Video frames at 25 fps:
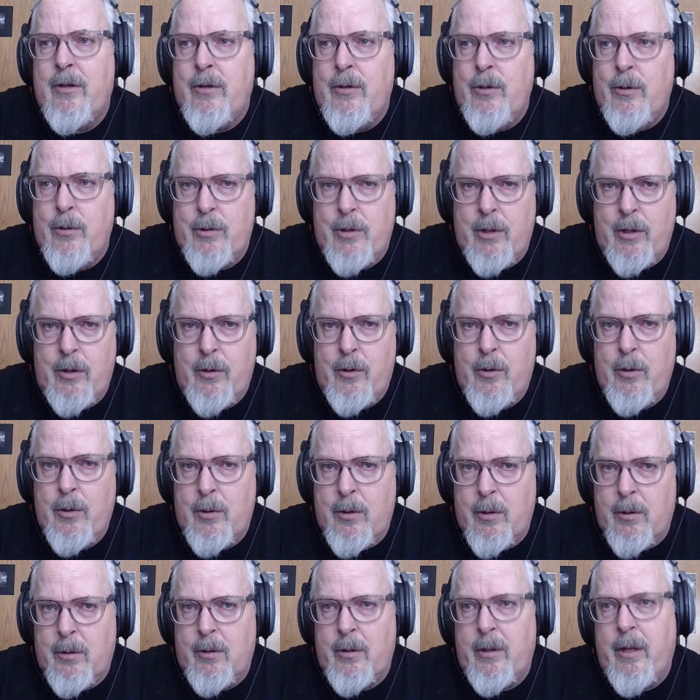using
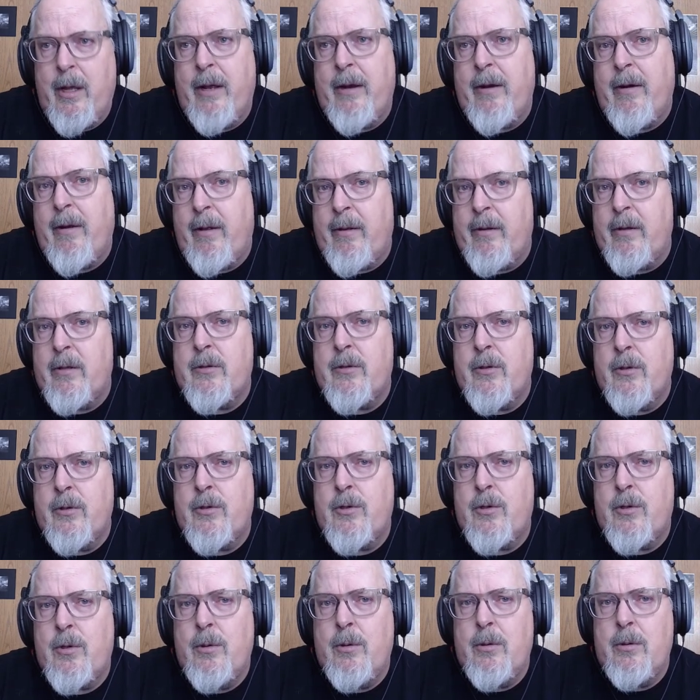Google and other
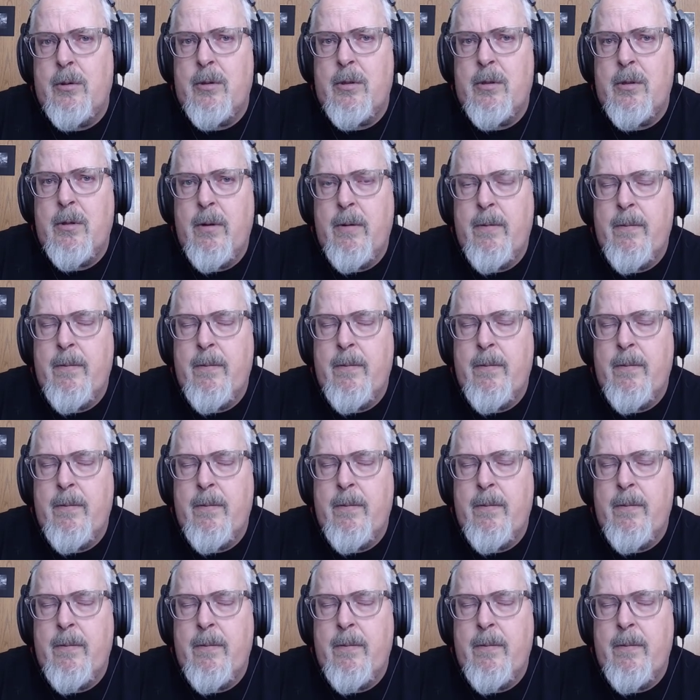search tools.